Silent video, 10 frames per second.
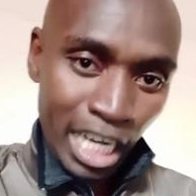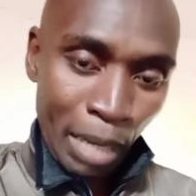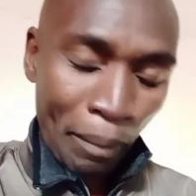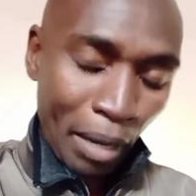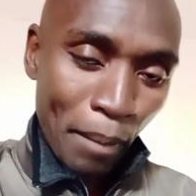
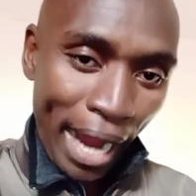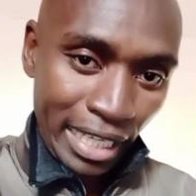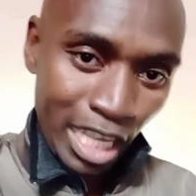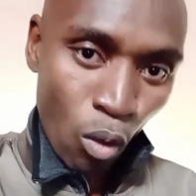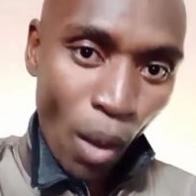
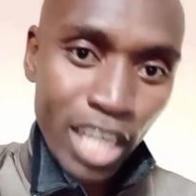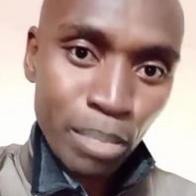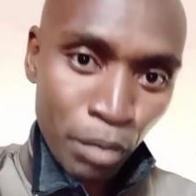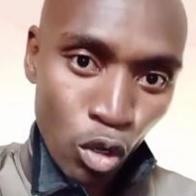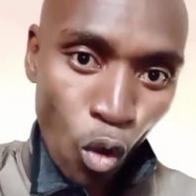reprimand the ones
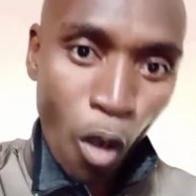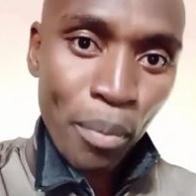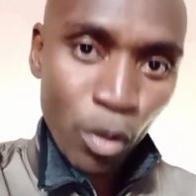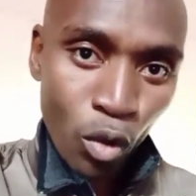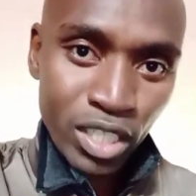below
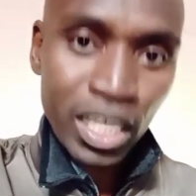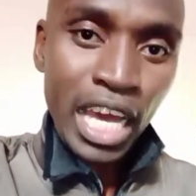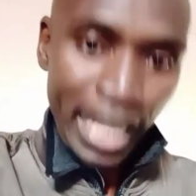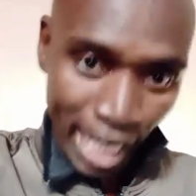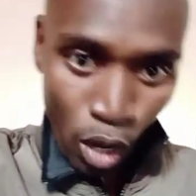because
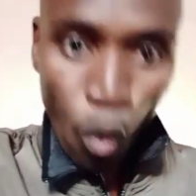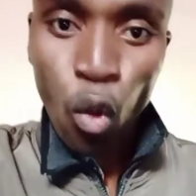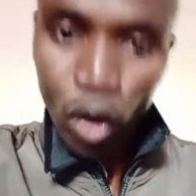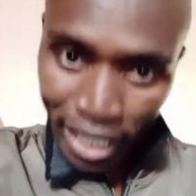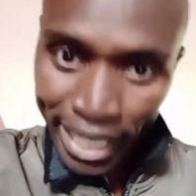they are
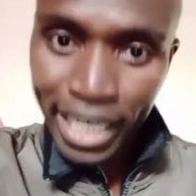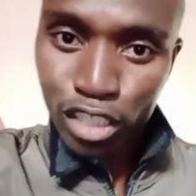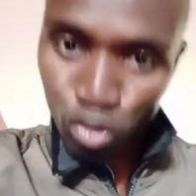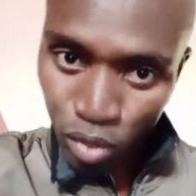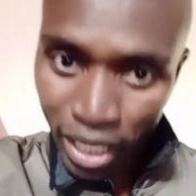all in it
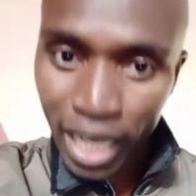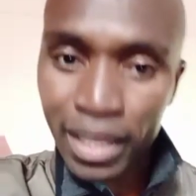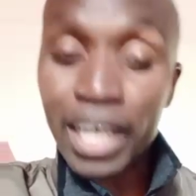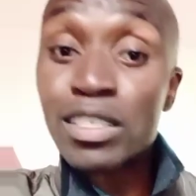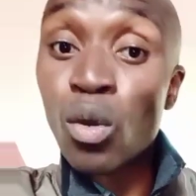
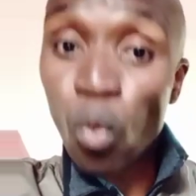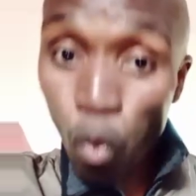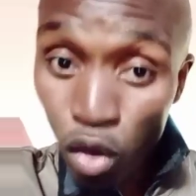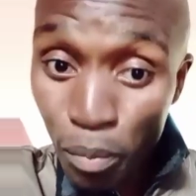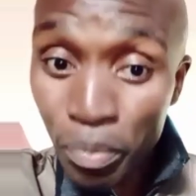together. It's a
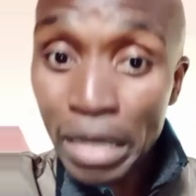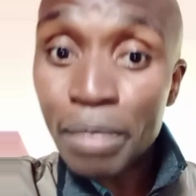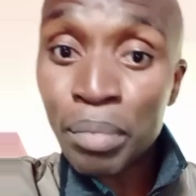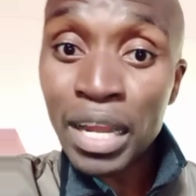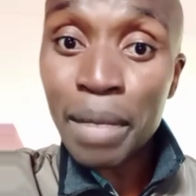whole
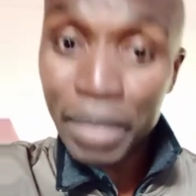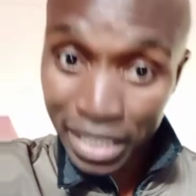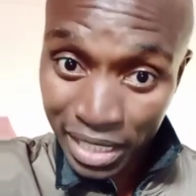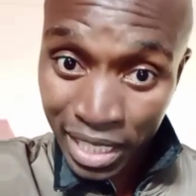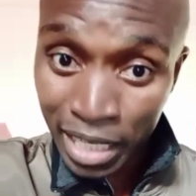pyramid
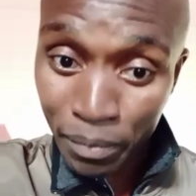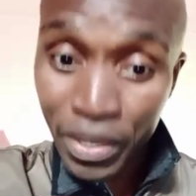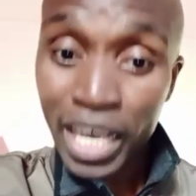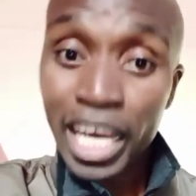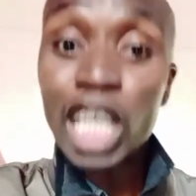scheme
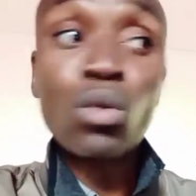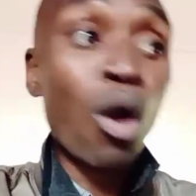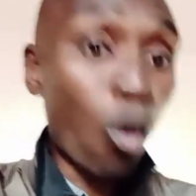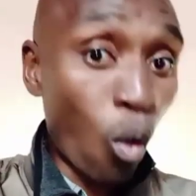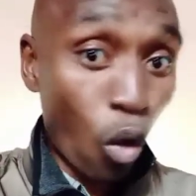and we
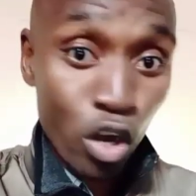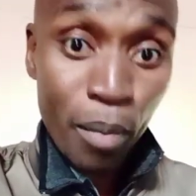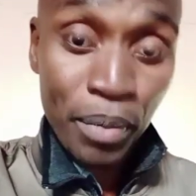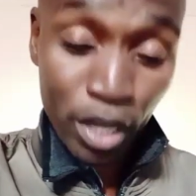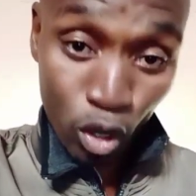are all
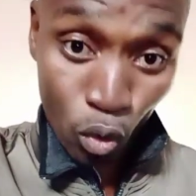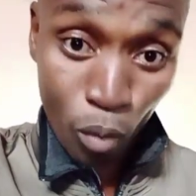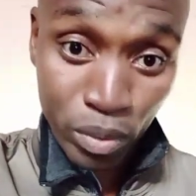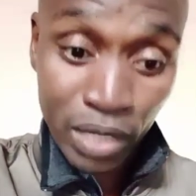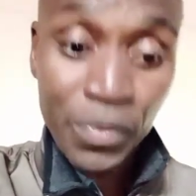being
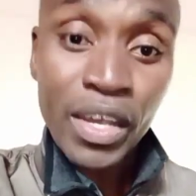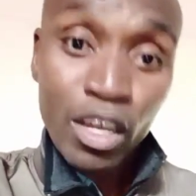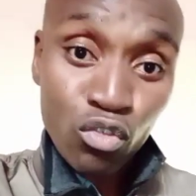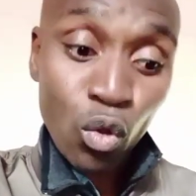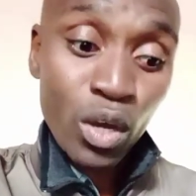robbed.
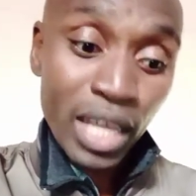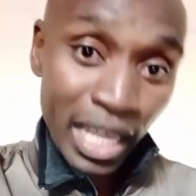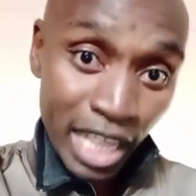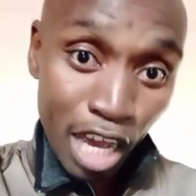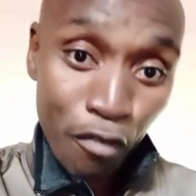So
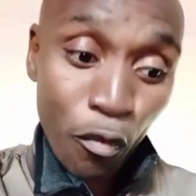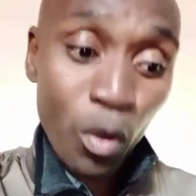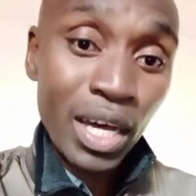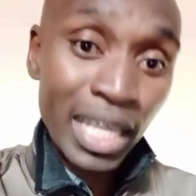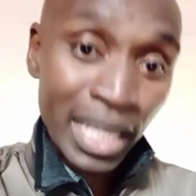
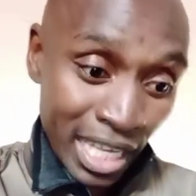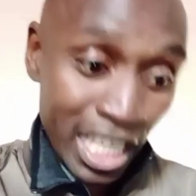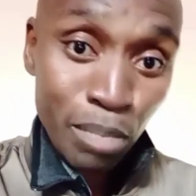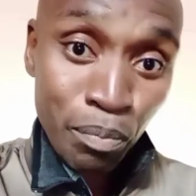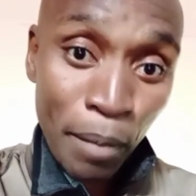therefore,
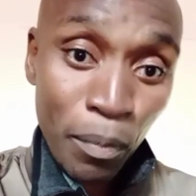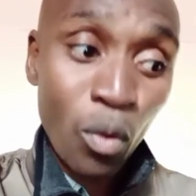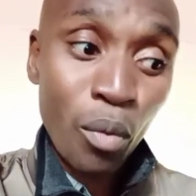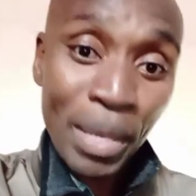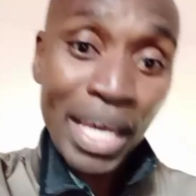these
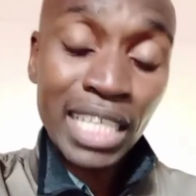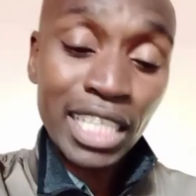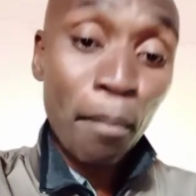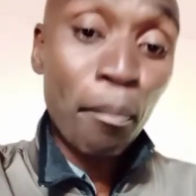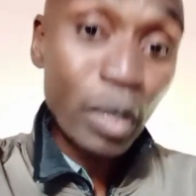people make it
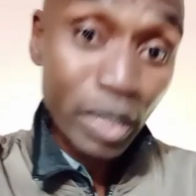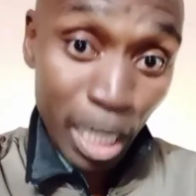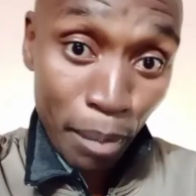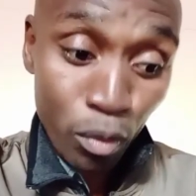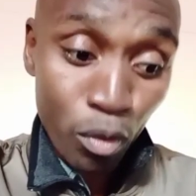
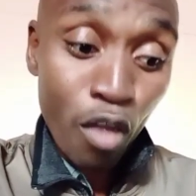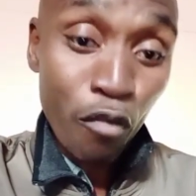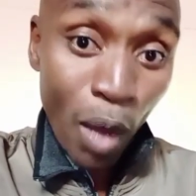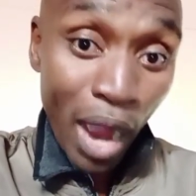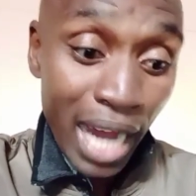impossible
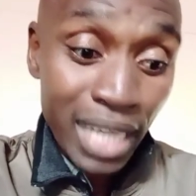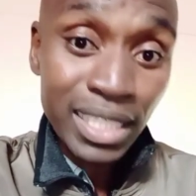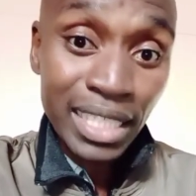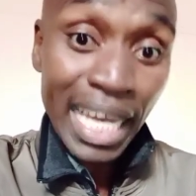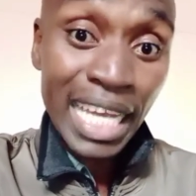for
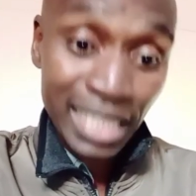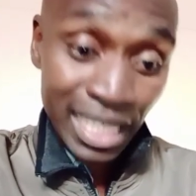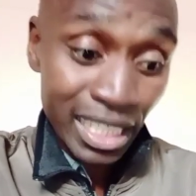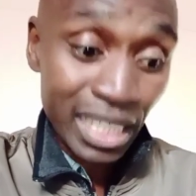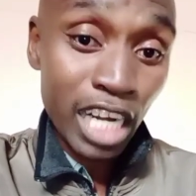us as the
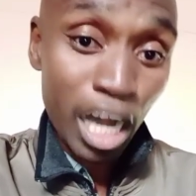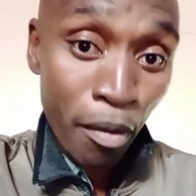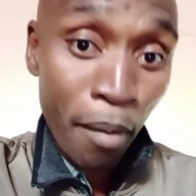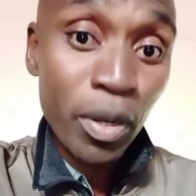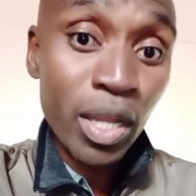general
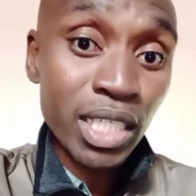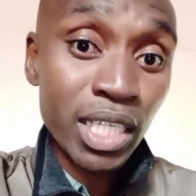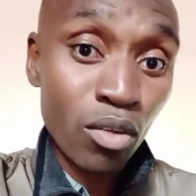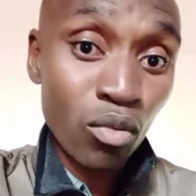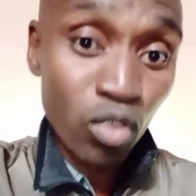population
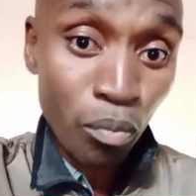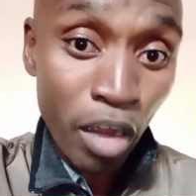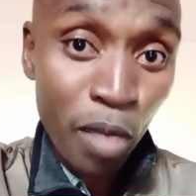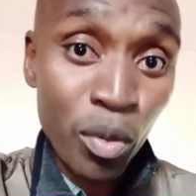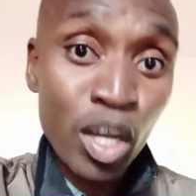in
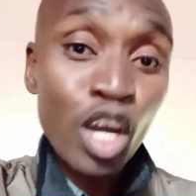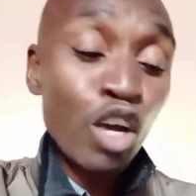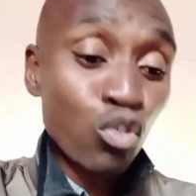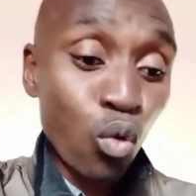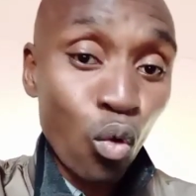Zimbabwe
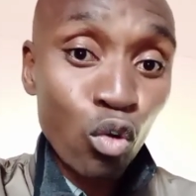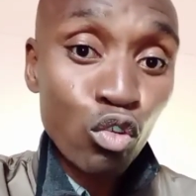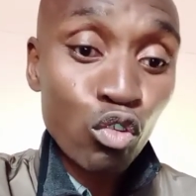to